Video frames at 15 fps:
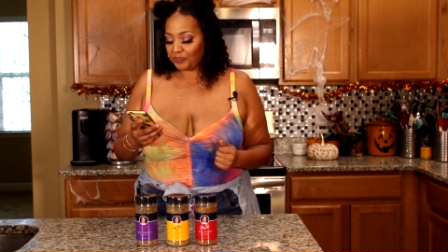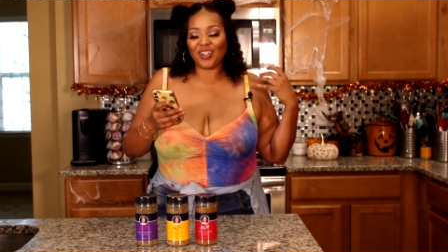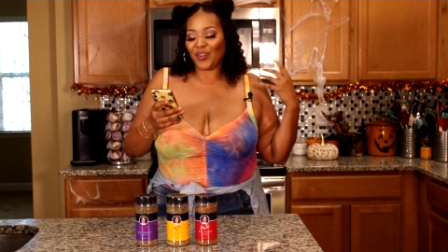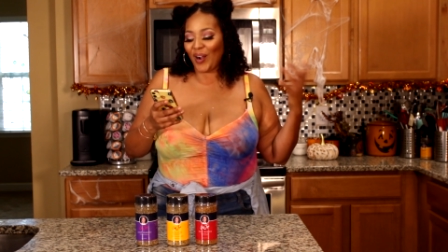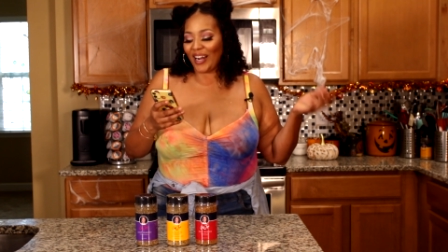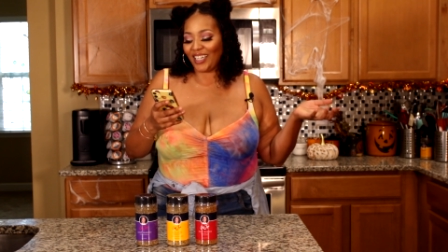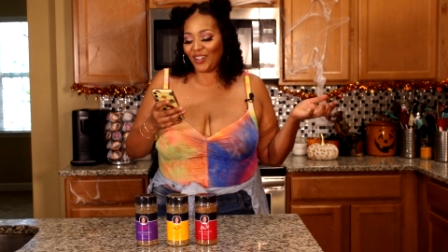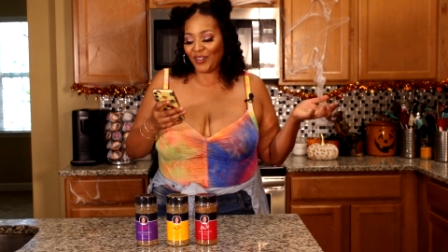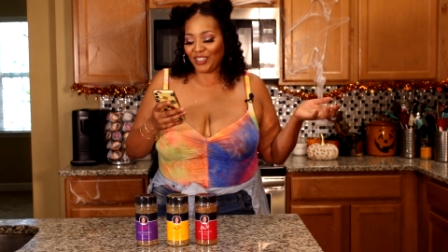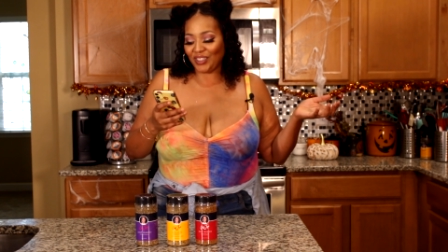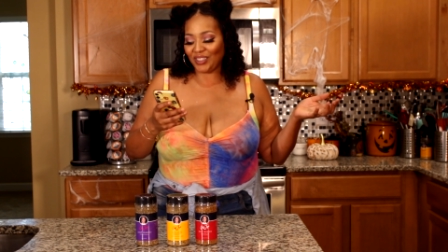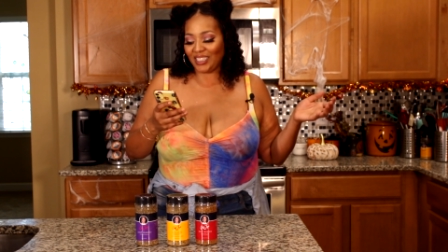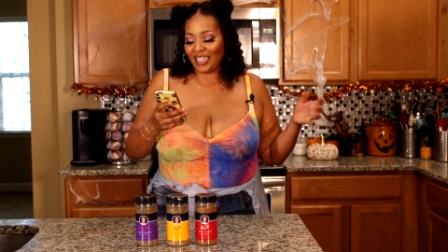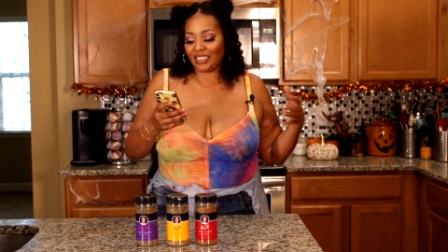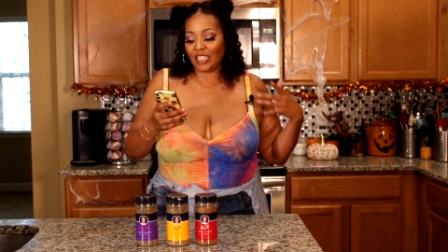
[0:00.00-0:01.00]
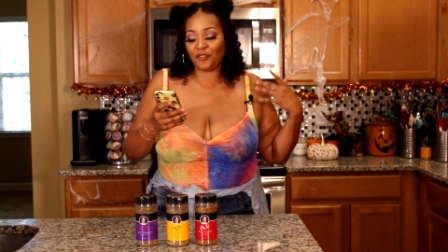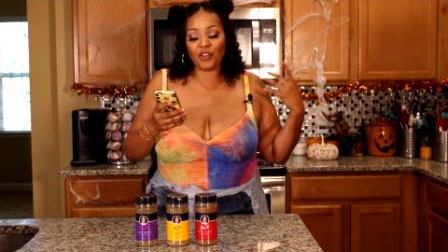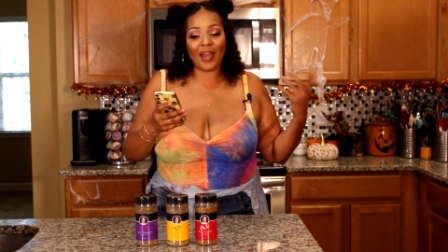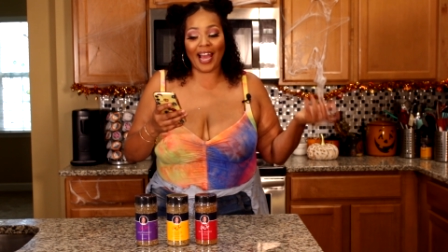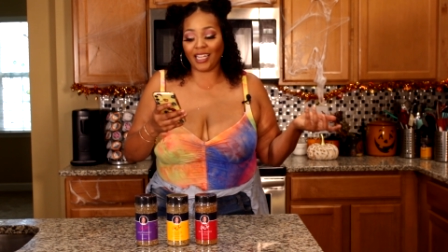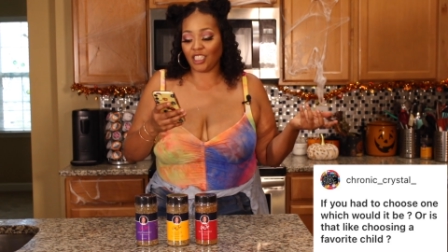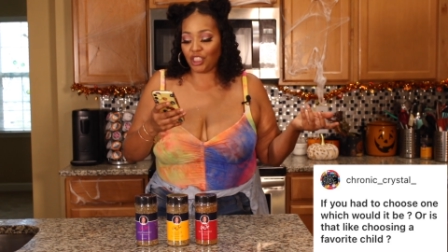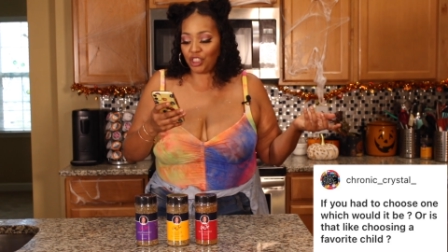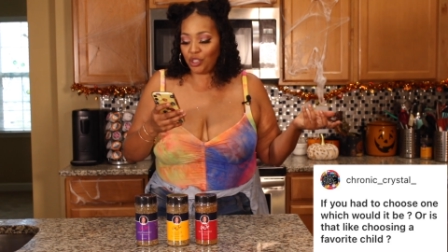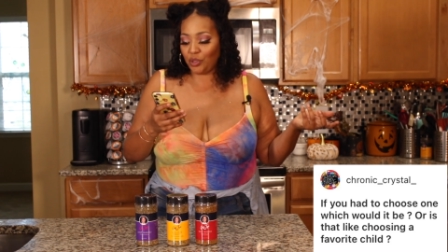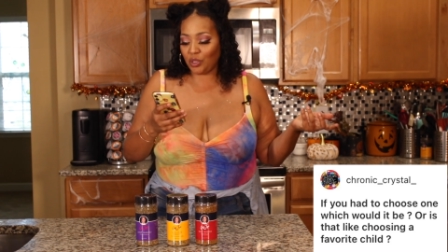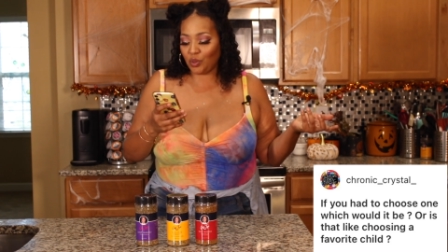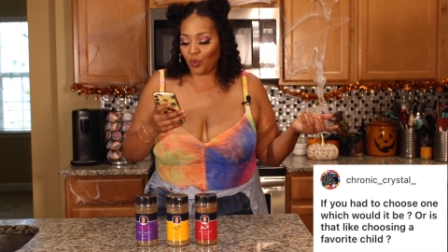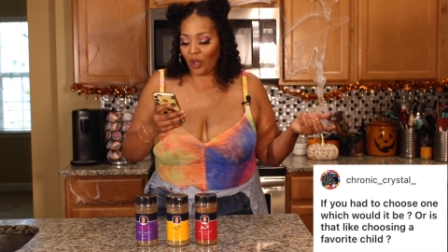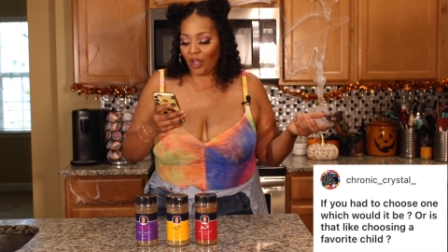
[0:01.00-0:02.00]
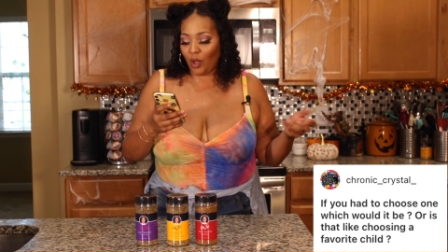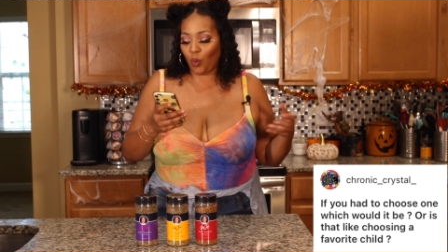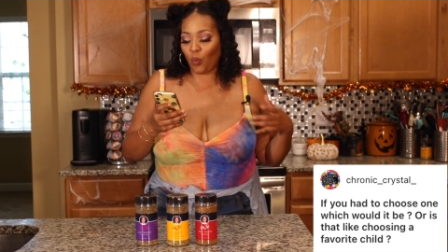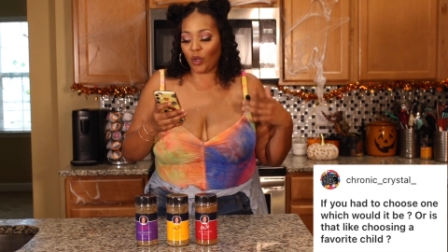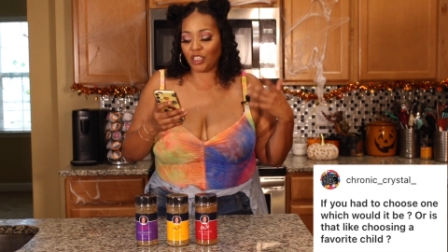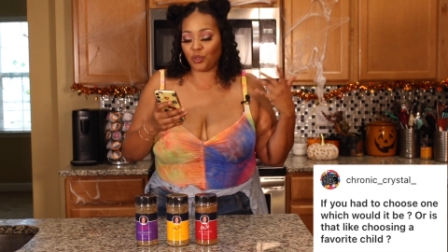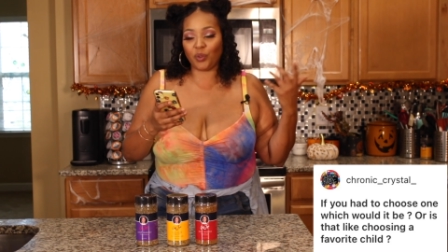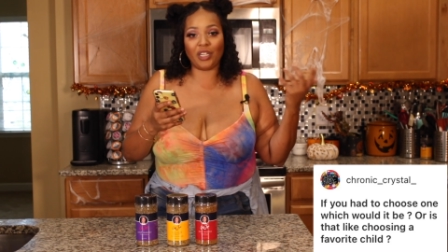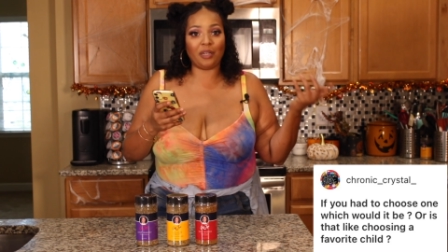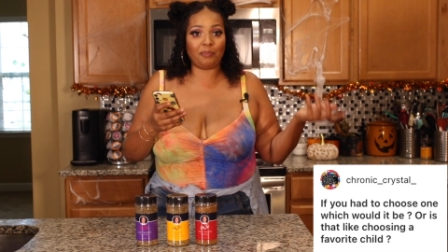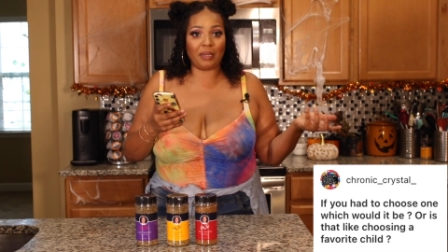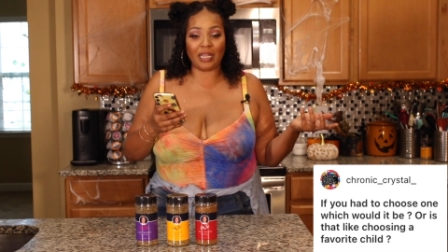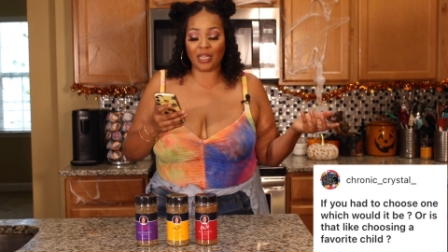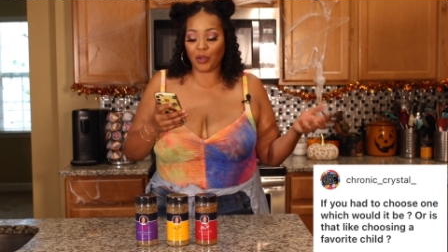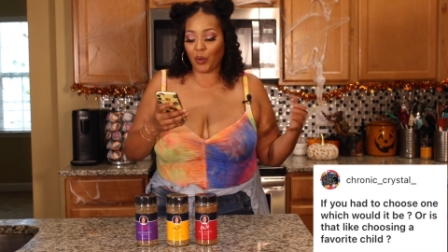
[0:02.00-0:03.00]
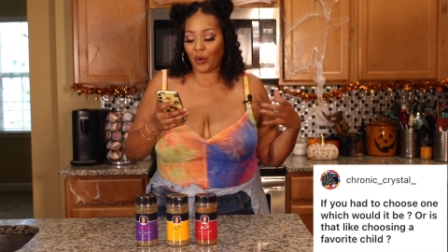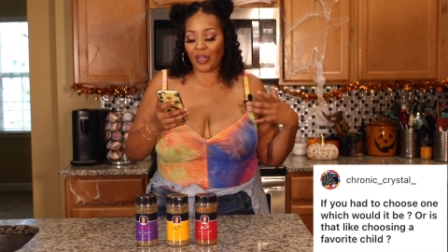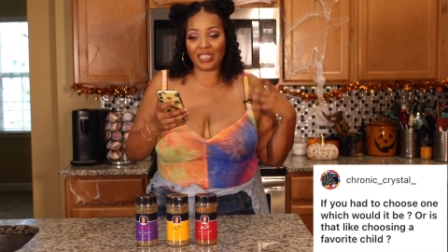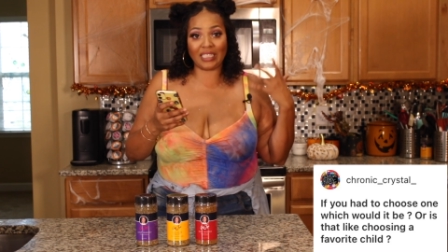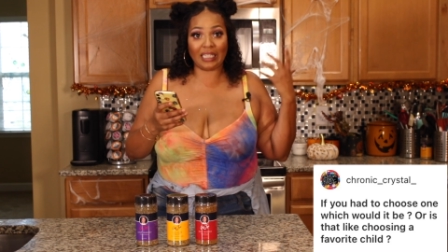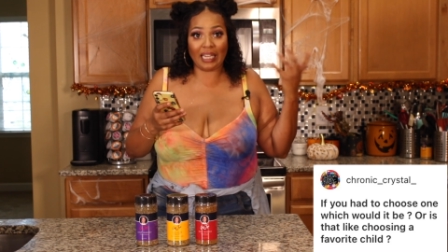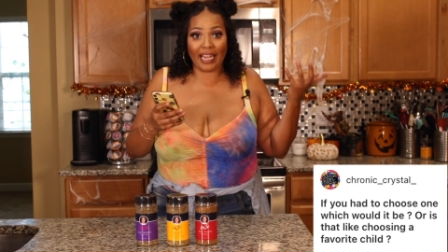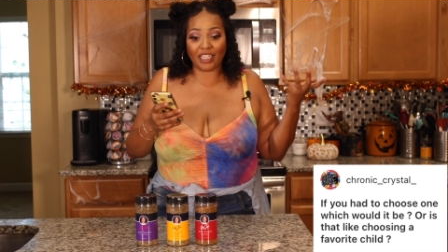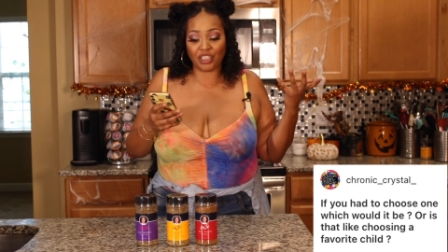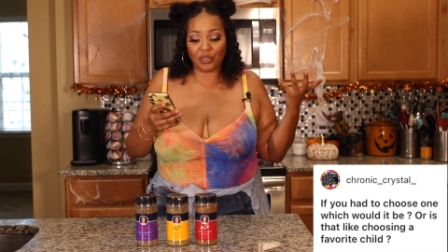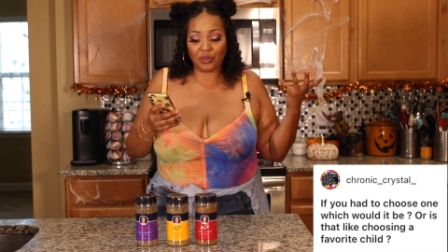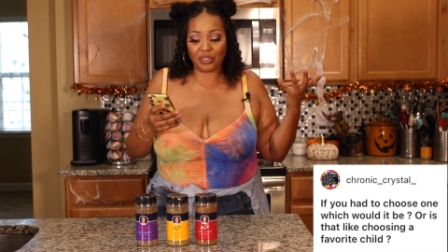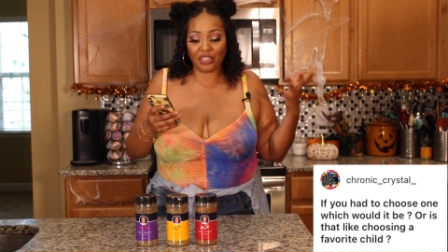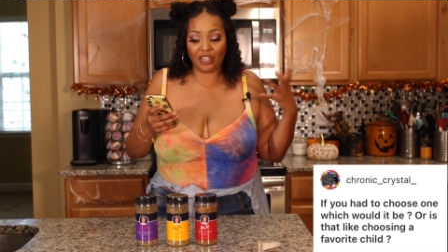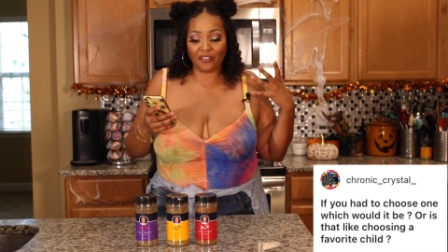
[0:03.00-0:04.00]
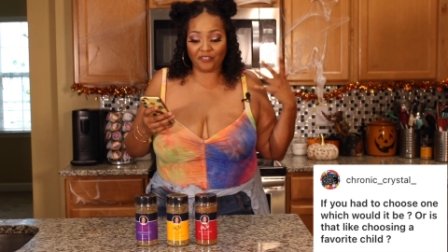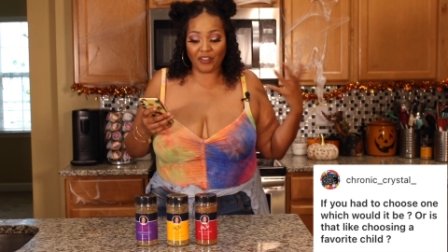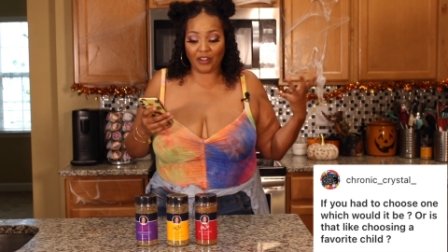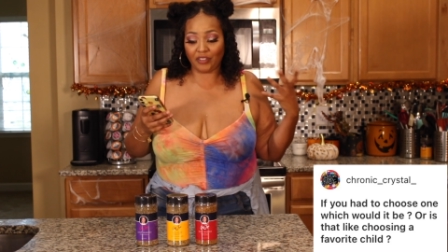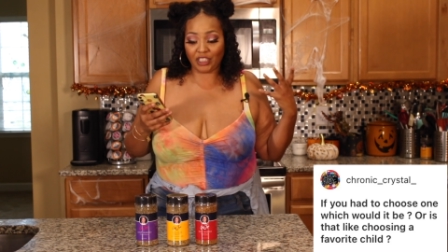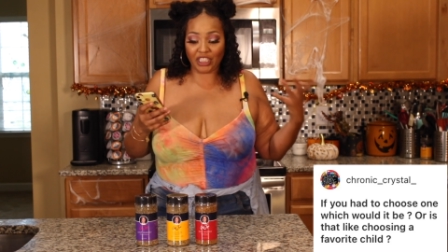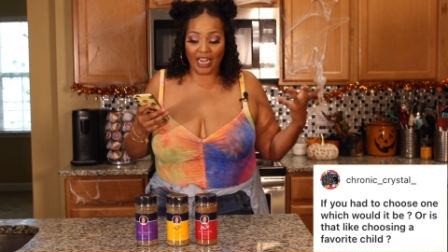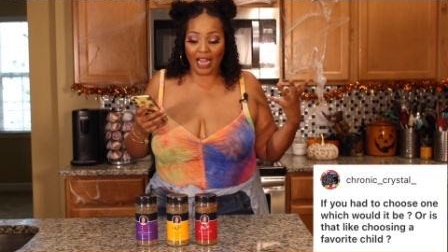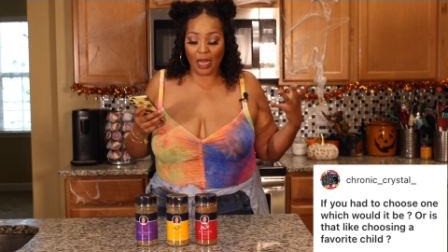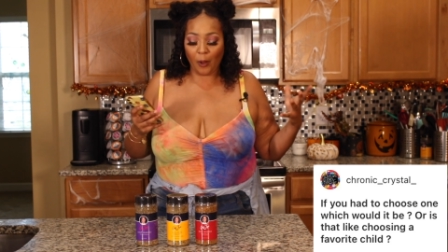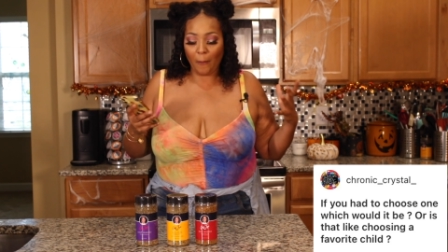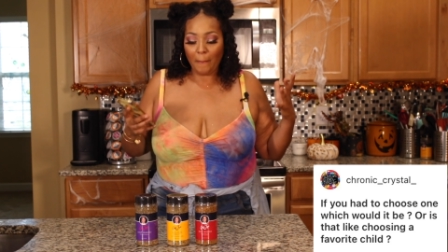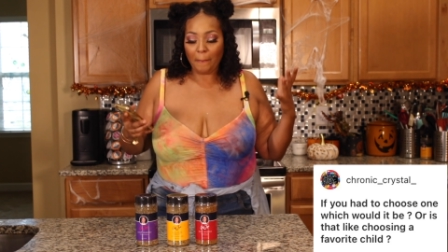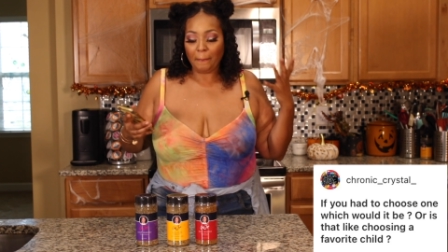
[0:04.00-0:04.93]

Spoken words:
Chronic Crystal says, if you had to choose one, which would it be, or is it like choosing your favorite child?